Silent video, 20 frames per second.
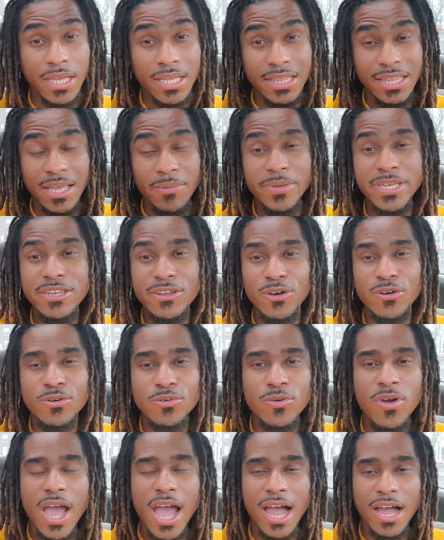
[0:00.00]
Let me
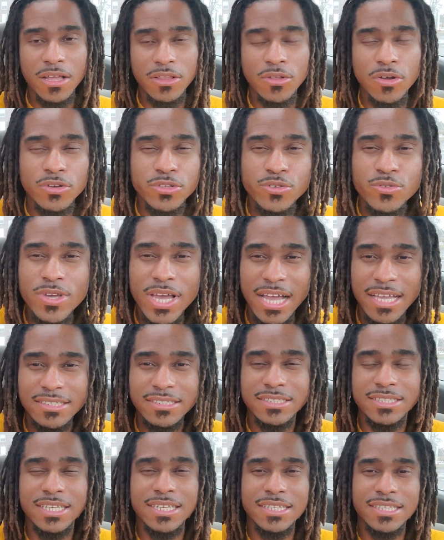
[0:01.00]
know how long you
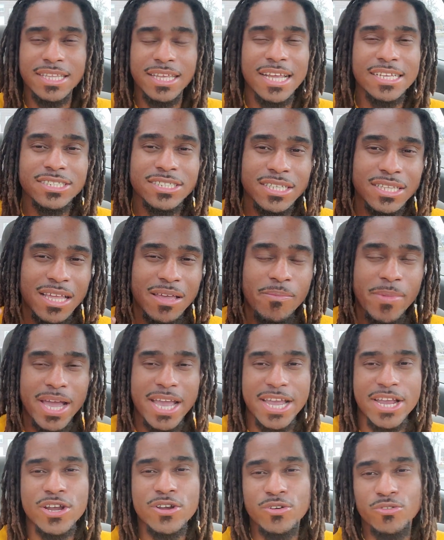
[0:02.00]
guys think that I should let
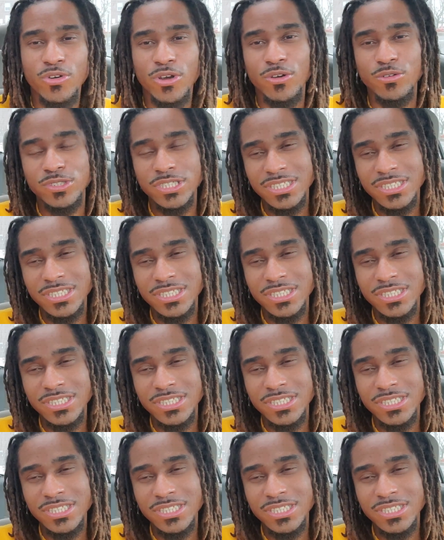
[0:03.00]
my hair grow.